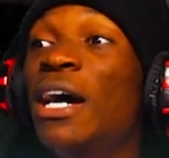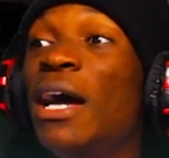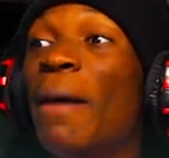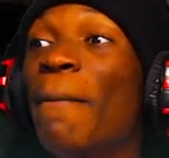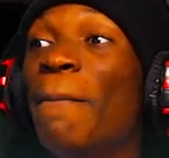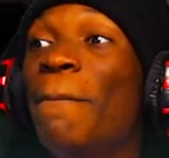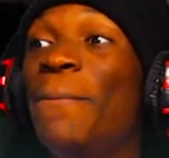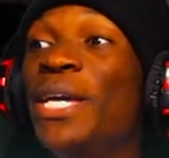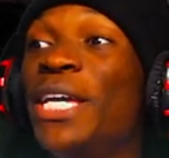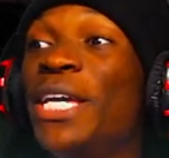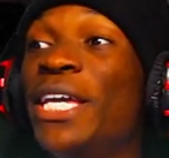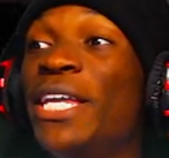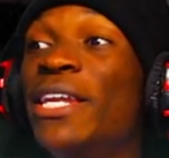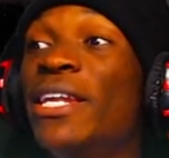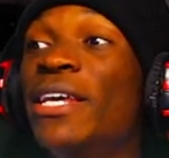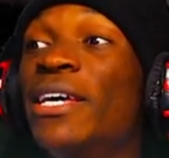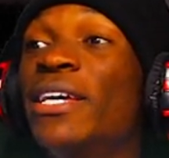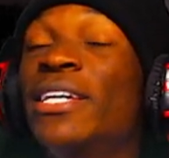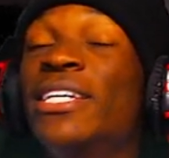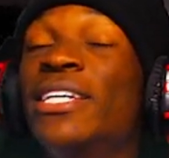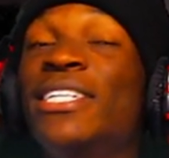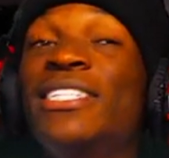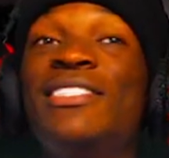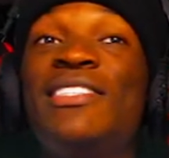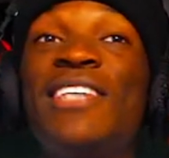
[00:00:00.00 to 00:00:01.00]
been
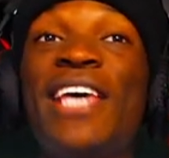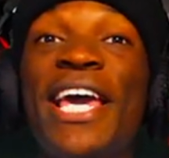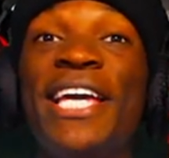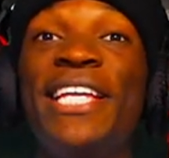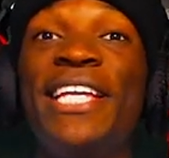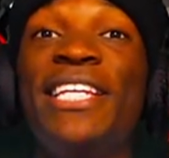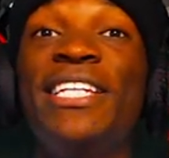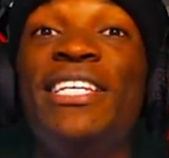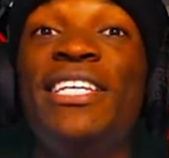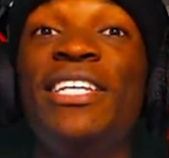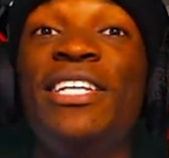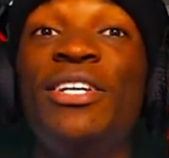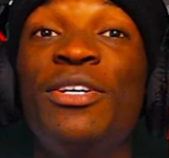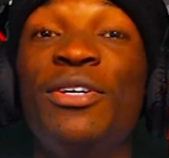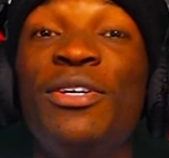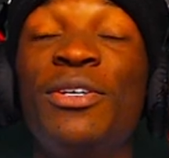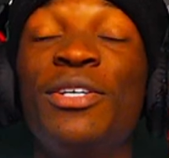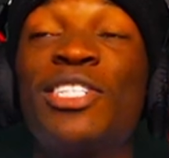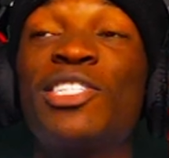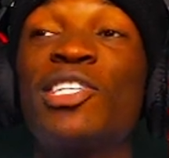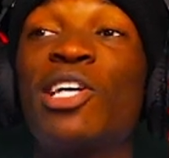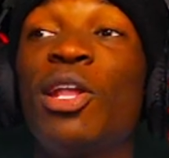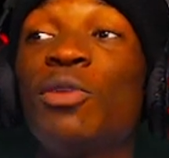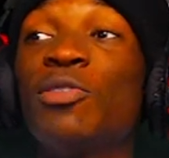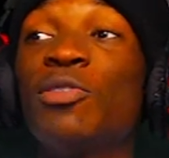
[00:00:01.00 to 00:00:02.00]
10 years.
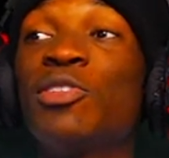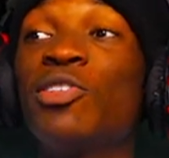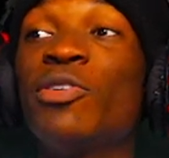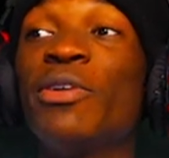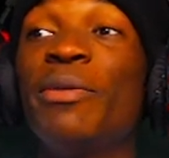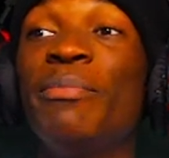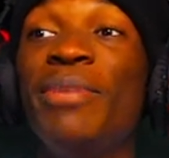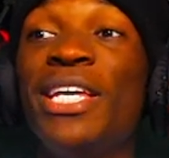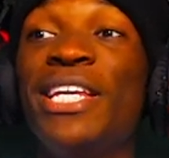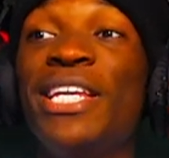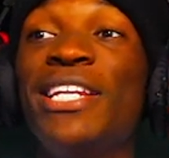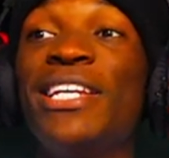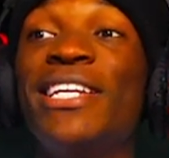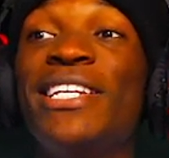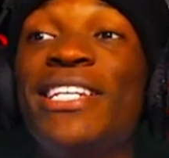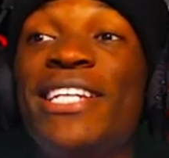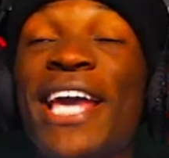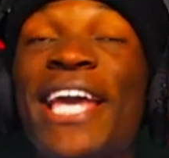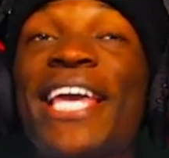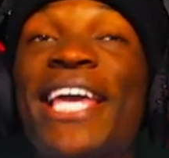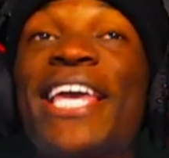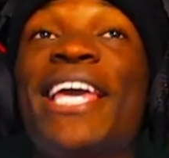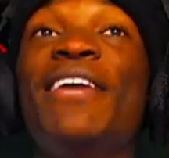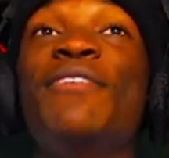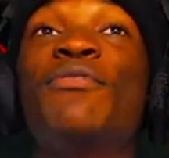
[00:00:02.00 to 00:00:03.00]
It's closer to being a
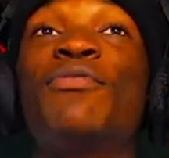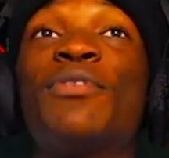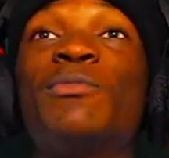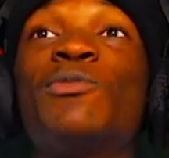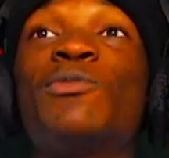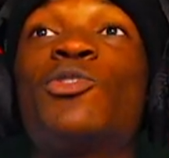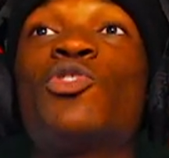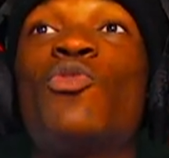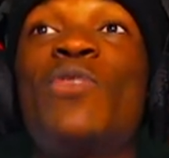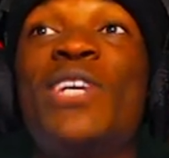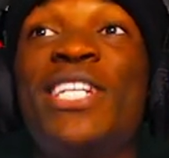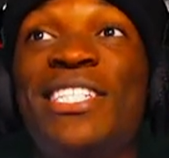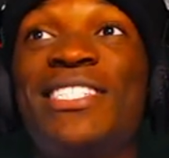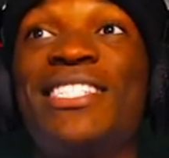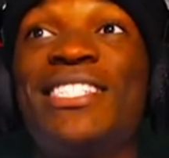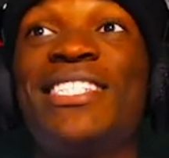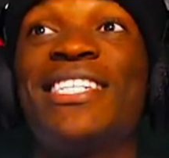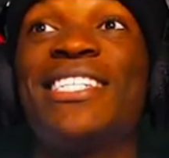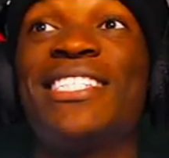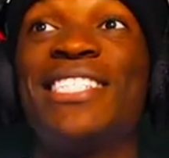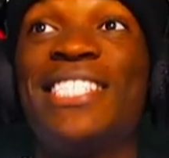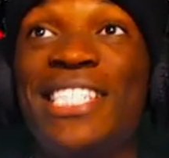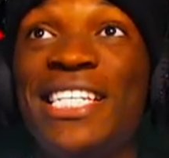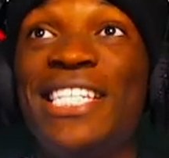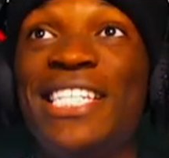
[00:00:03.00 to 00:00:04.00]
decade from
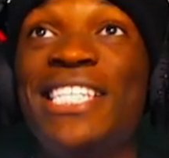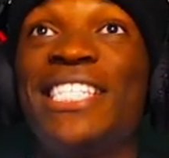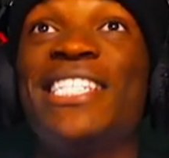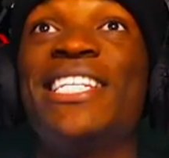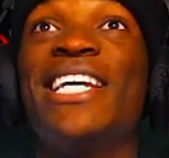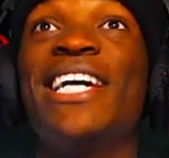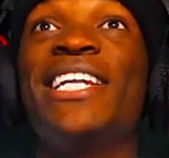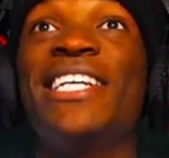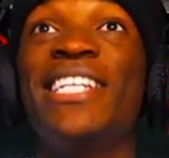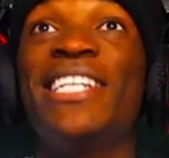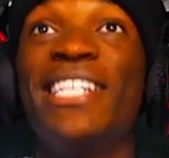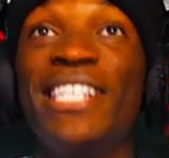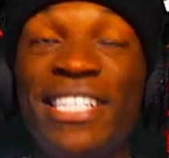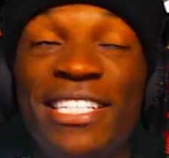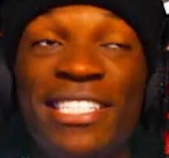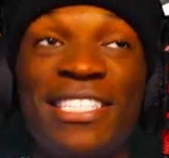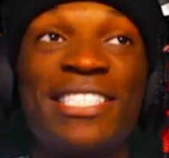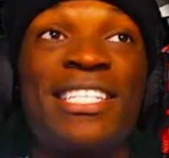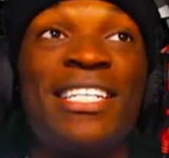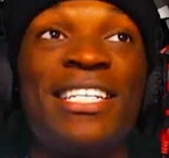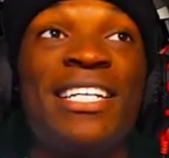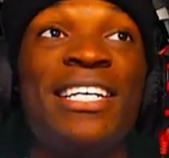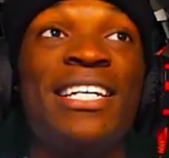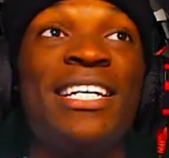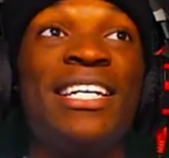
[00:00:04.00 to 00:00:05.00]
2016 than it is.
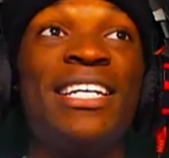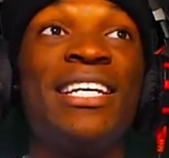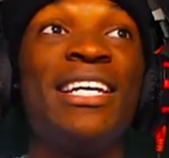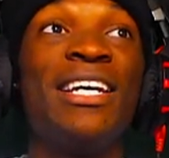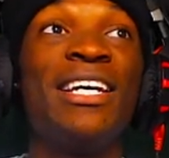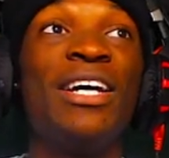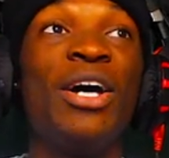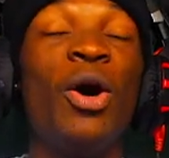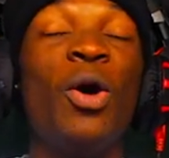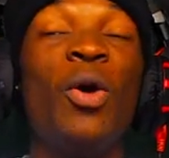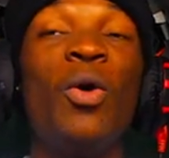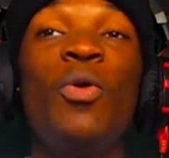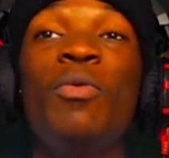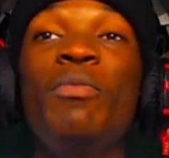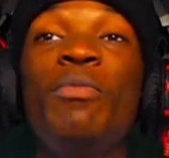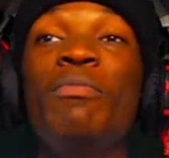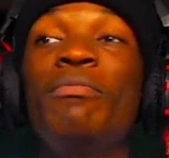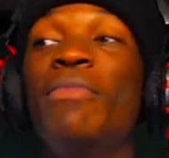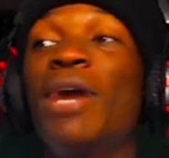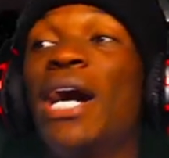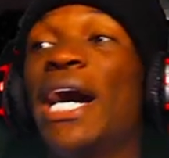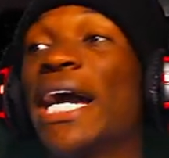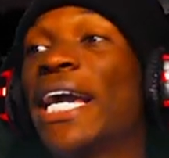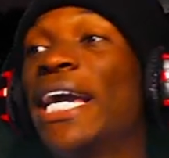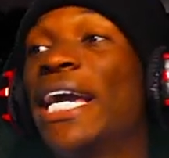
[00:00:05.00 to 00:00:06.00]
Oh
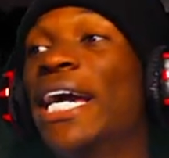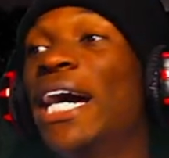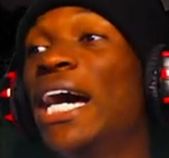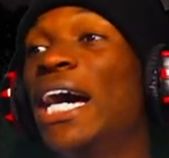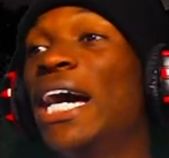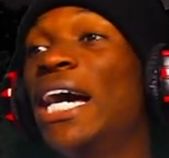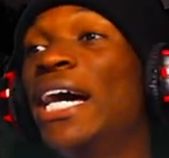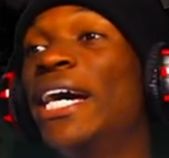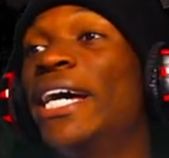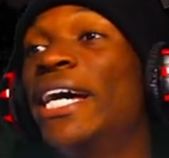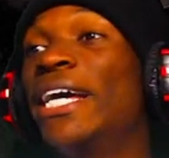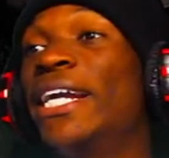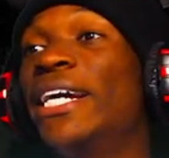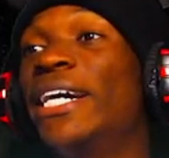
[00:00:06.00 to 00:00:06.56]
my God.